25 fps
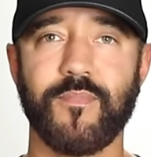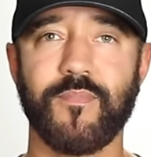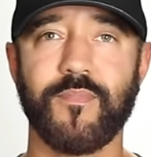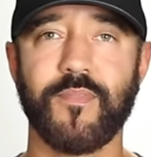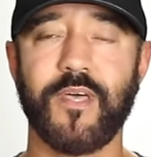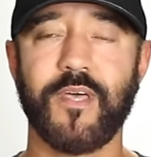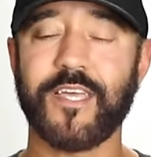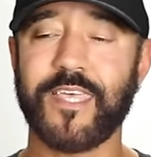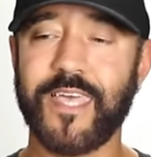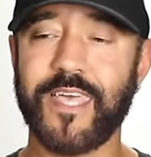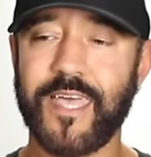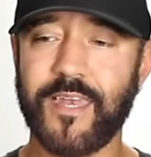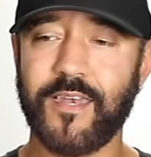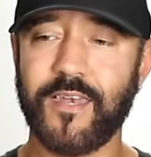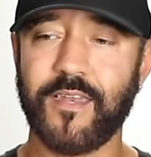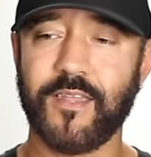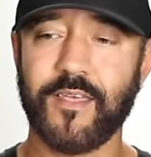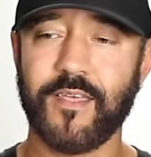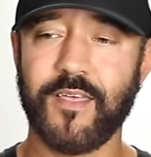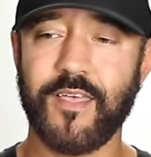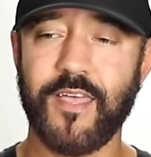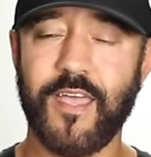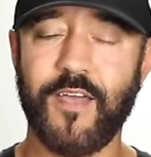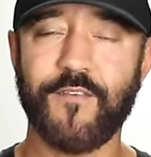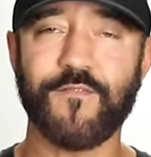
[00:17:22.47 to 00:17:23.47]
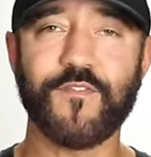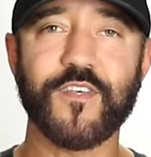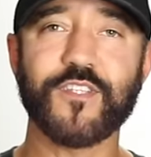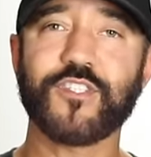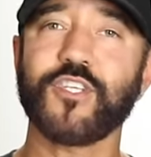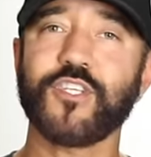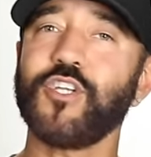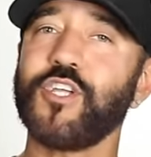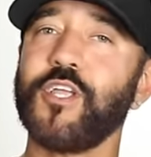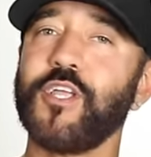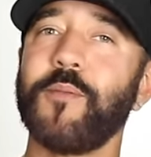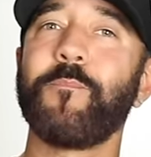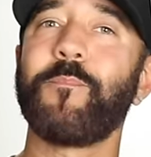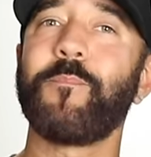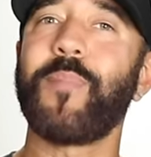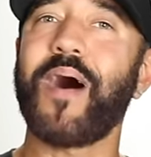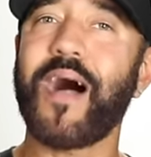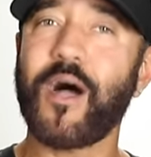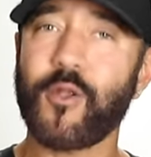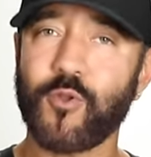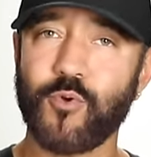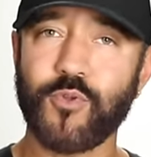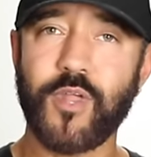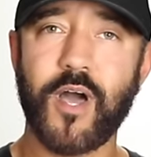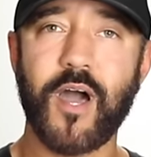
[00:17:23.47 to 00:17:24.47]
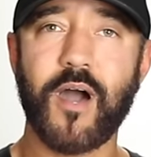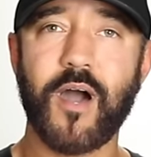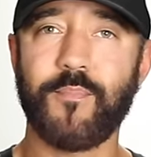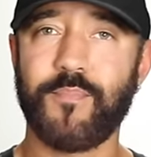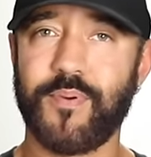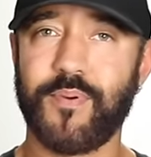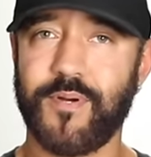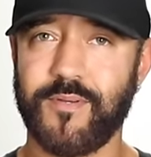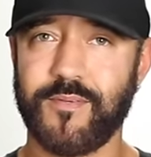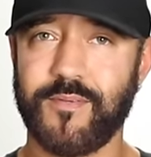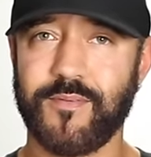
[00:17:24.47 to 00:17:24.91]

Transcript: Again, if this could get bottled up,